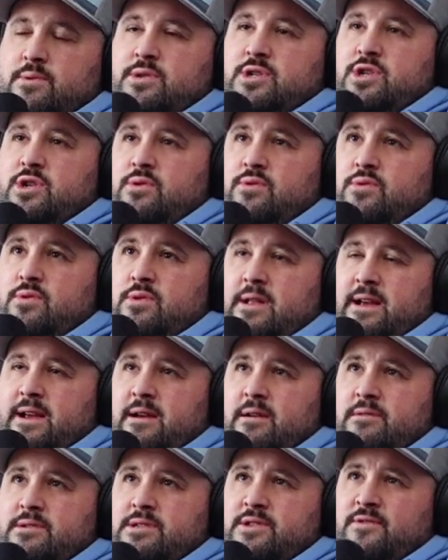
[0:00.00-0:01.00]
it was you,
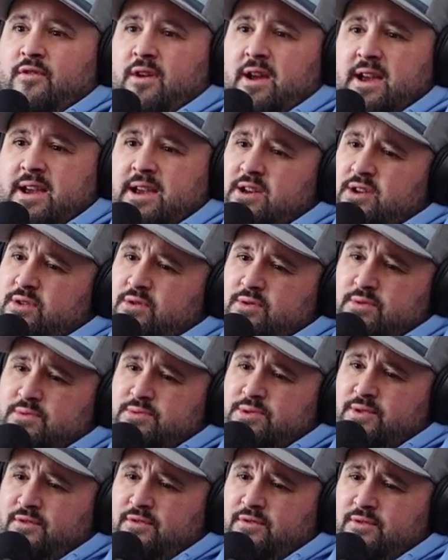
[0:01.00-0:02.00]
Clarence, Frank, and
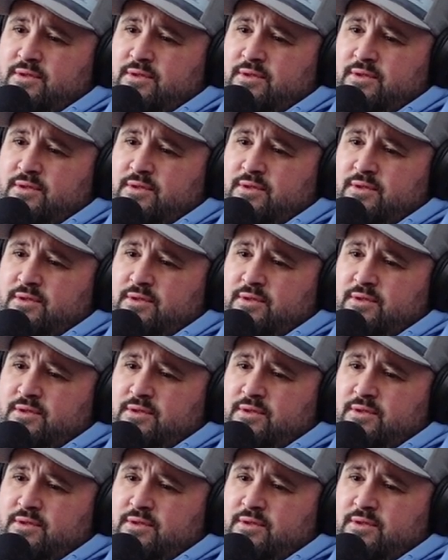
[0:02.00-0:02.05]
who's